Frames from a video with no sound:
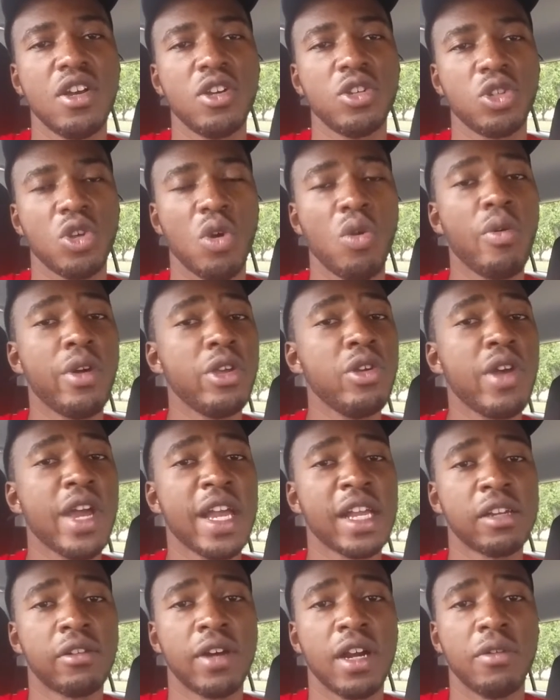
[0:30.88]
So who are you
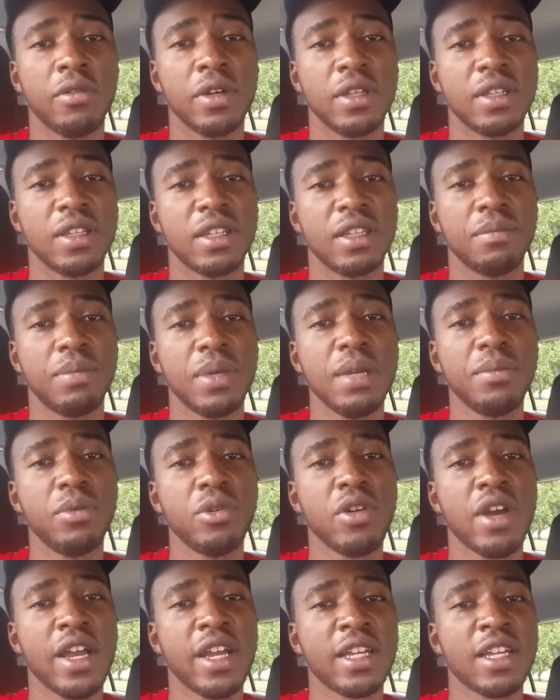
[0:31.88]
hanging around with? Are the
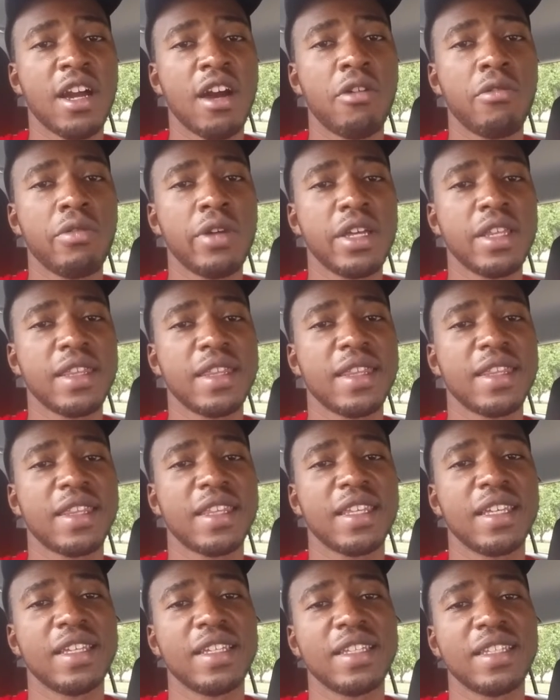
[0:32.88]
people you're hanging out
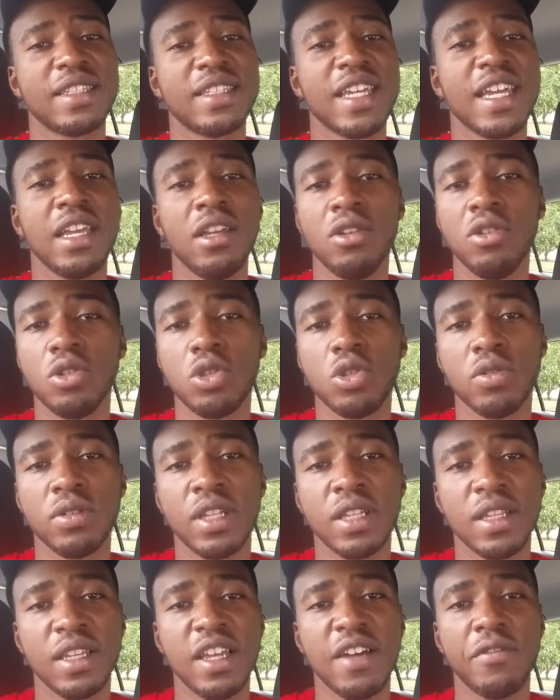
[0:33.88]
with taking you to
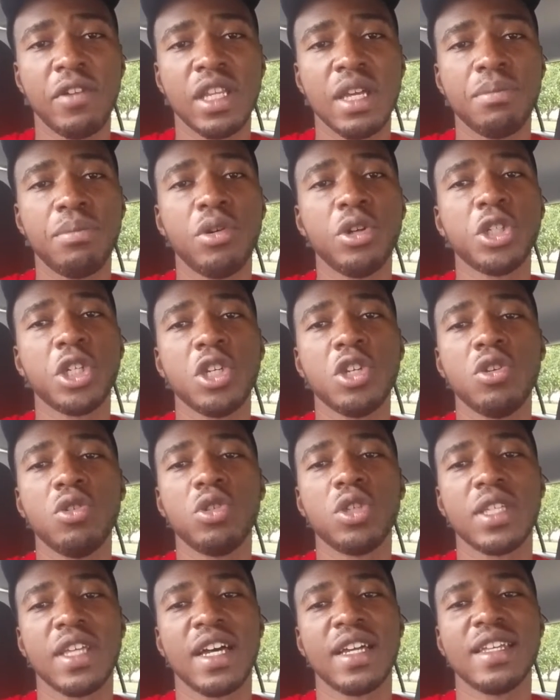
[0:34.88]
another level? Are they pushing
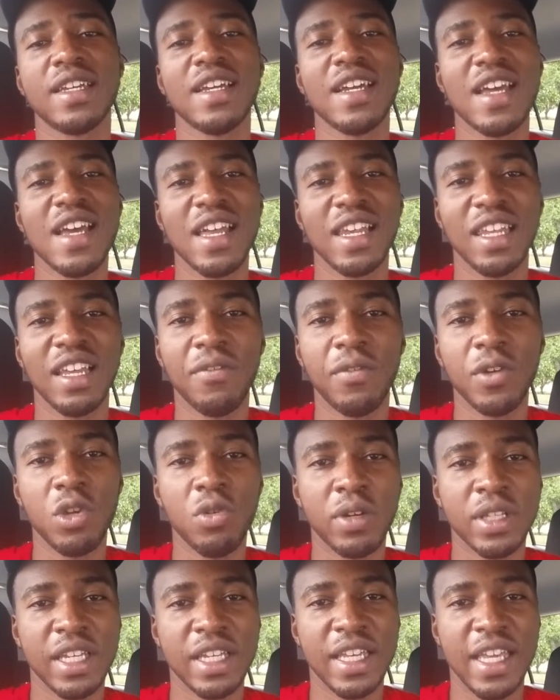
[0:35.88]
you to that level
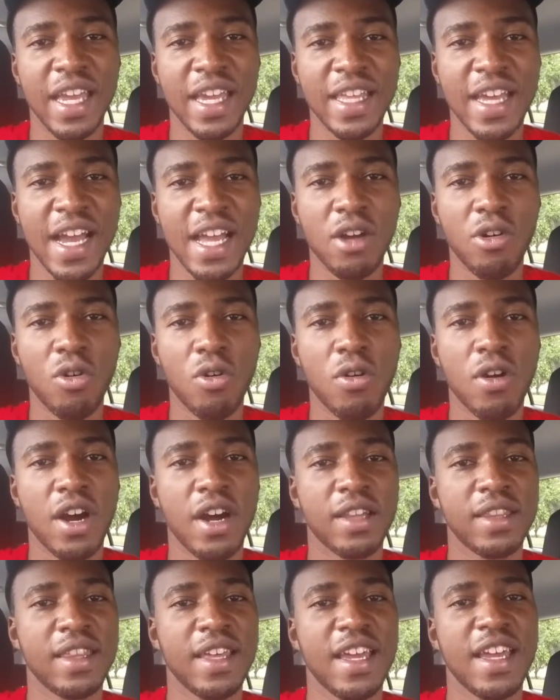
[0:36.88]
you want to get at? Or
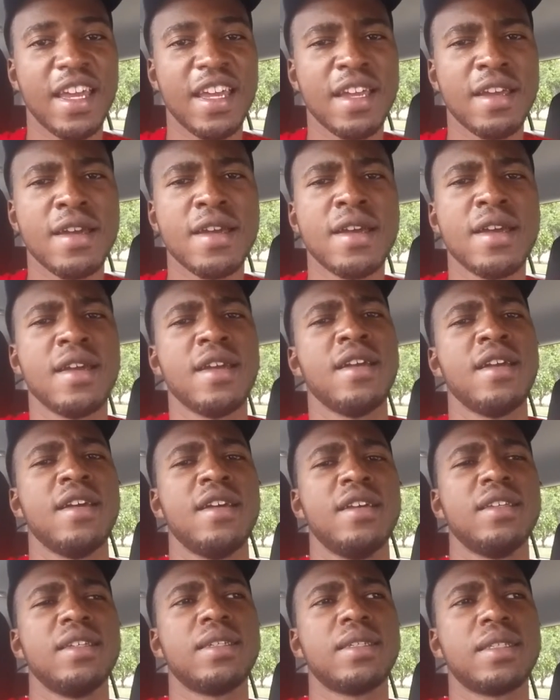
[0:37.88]
are they
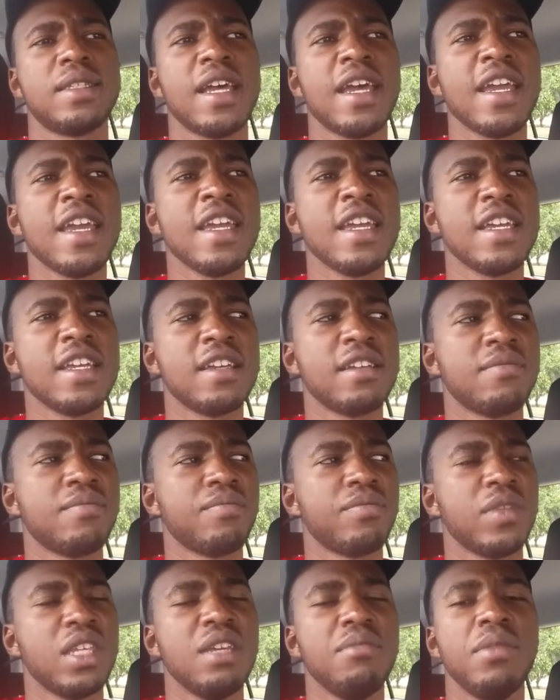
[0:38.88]
staying
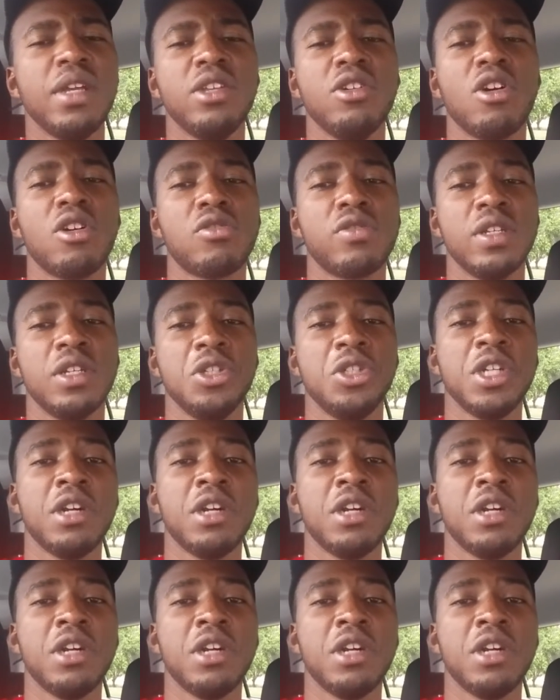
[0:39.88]
in mediocrity?